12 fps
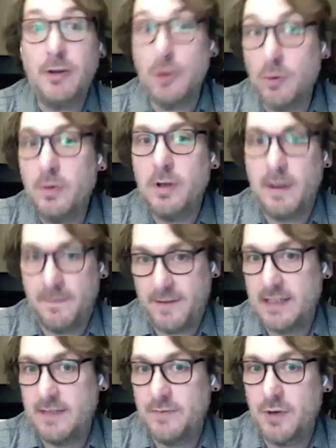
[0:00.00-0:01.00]
new
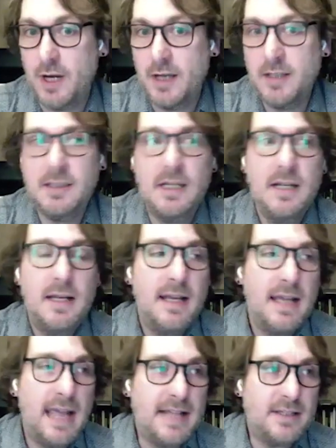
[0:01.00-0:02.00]
effective drugs.
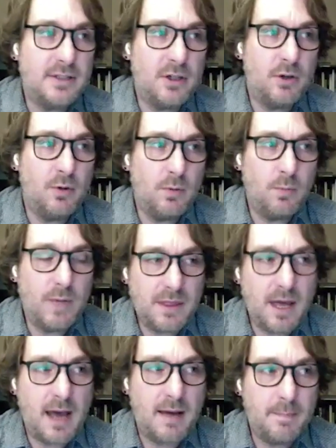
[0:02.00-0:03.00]
And so we
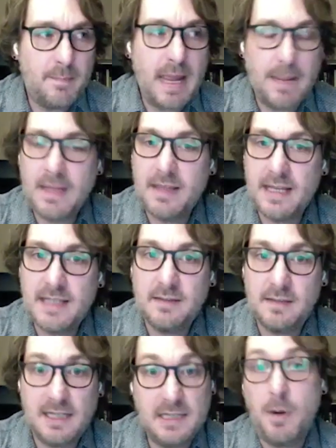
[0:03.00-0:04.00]
thought maybe
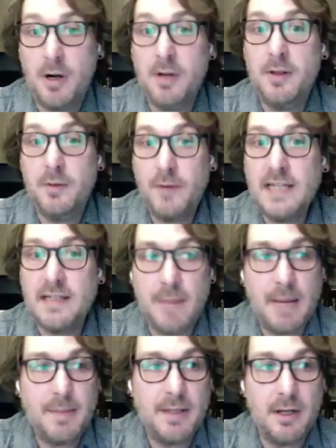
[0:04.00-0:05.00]
this is part of the reason.
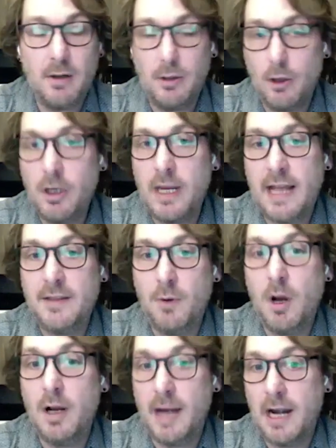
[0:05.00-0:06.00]
Maybe they're looking at the
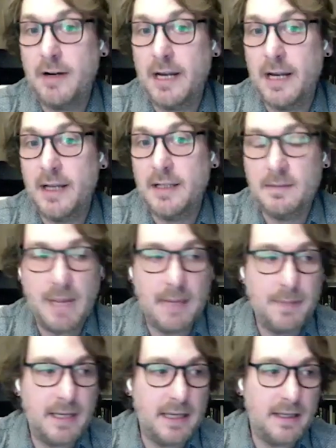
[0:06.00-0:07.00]
wrong areas.
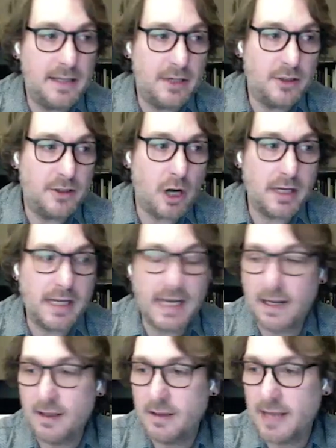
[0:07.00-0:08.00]
Maybe they're
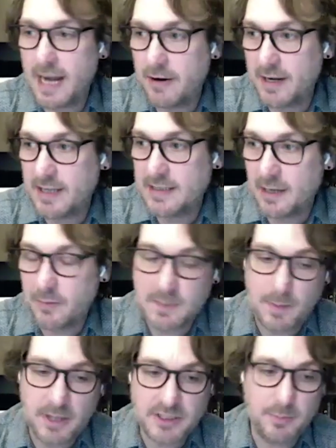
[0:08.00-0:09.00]
targeting the areas that are
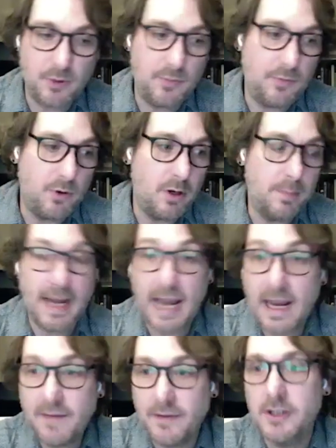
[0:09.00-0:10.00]
responsible for
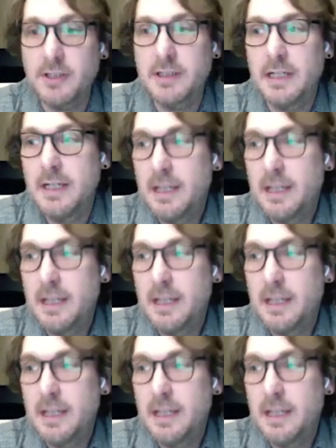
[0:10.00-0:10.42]
behaviors